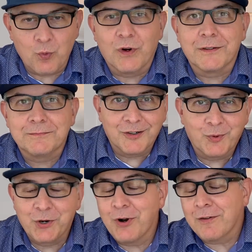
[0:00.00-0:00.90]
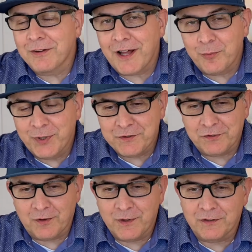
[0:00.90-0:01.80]
one. We don't have a lot of
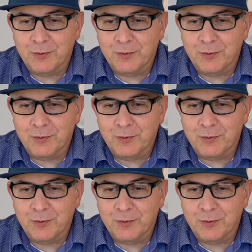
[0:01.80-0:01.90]
pictures of this